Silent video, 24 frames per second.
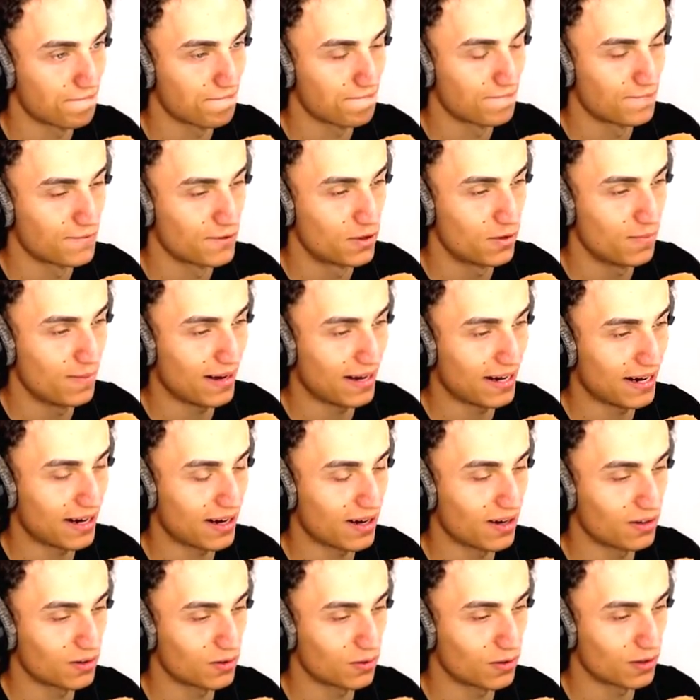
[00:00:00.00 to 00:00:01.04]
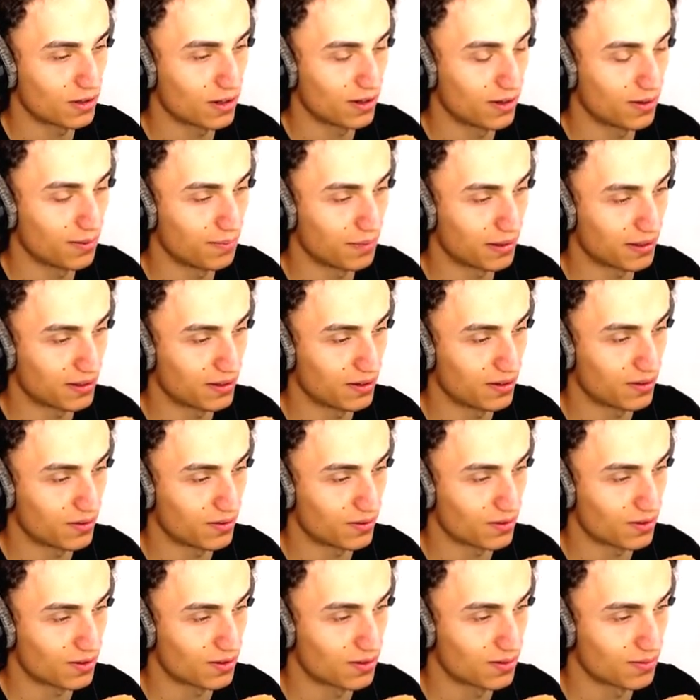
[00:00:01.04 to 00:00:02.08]
Too Why bad I can't happen? order
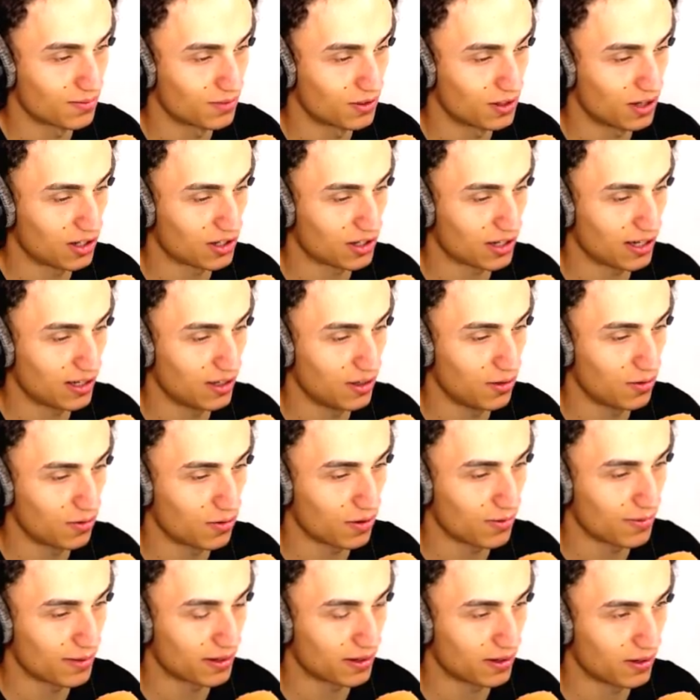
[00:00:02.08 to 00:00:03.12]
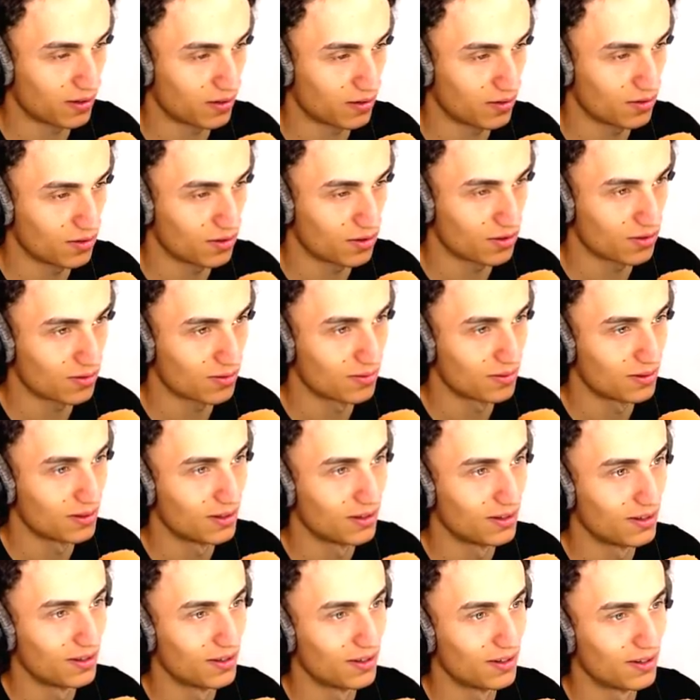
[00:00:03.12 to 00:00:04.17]
McDonald's. Josh, can you order McDonald's? yeah,
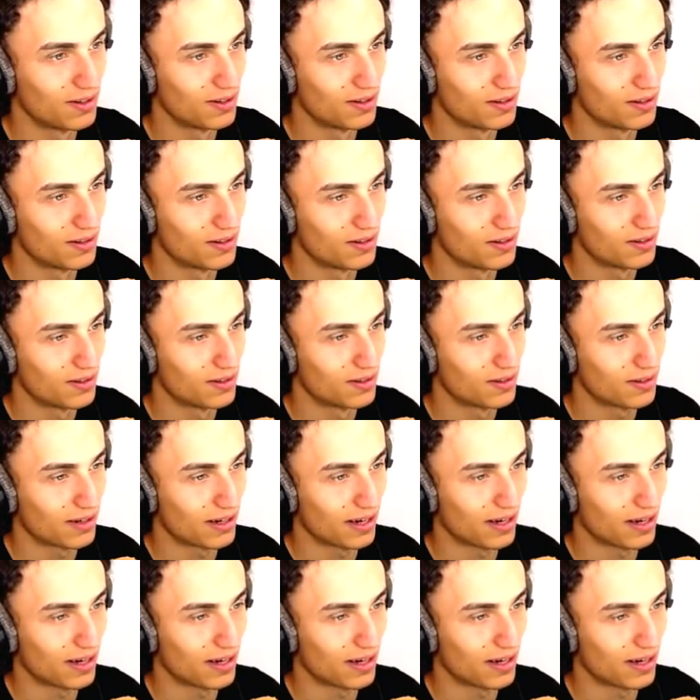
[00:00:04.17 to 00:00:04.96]
of course I can.